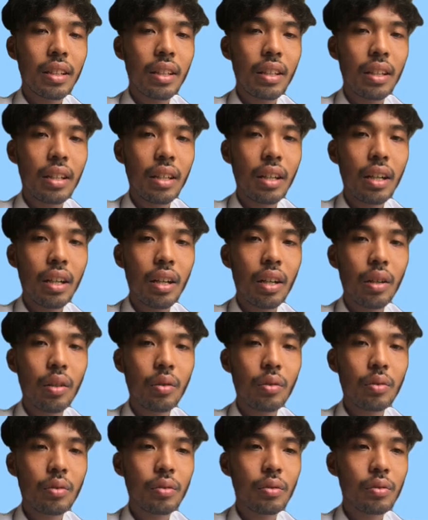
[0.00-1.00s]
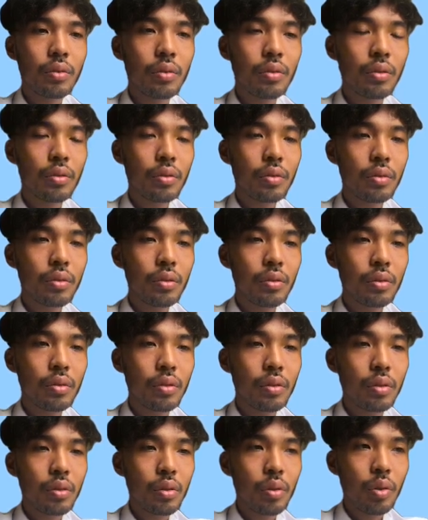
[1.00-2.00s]
And now
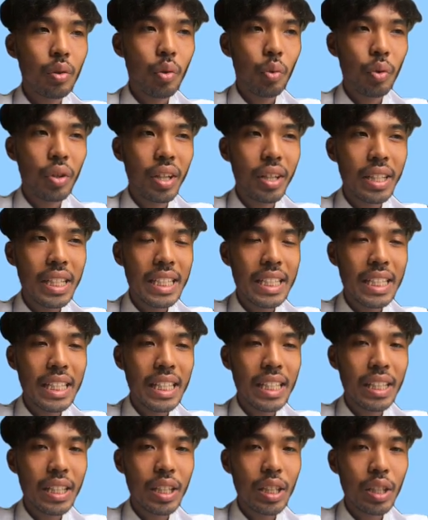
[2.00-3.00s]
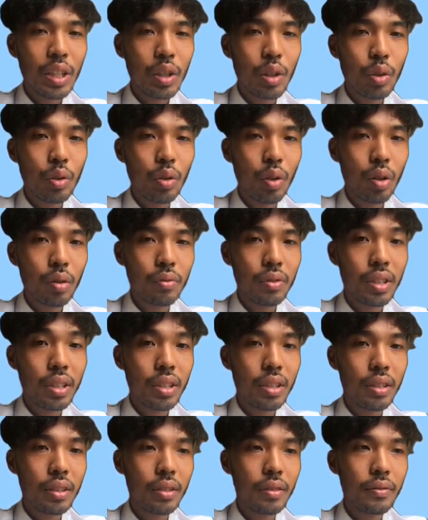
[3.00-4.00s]
we are needed to
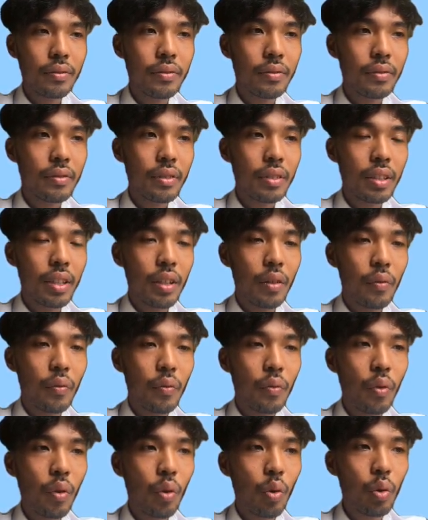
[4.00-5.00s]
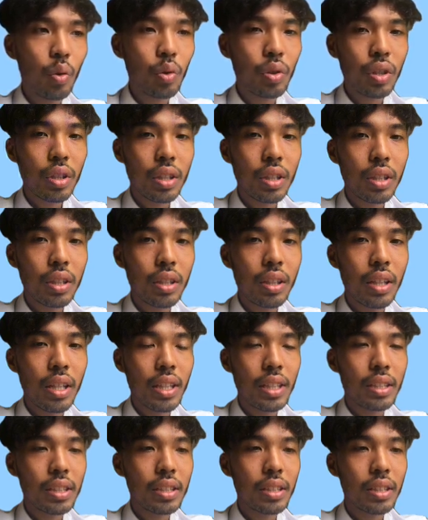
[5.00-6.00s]
observe the
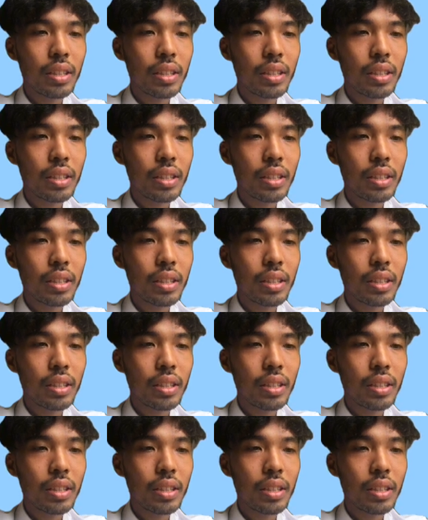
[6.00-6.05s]
voltage.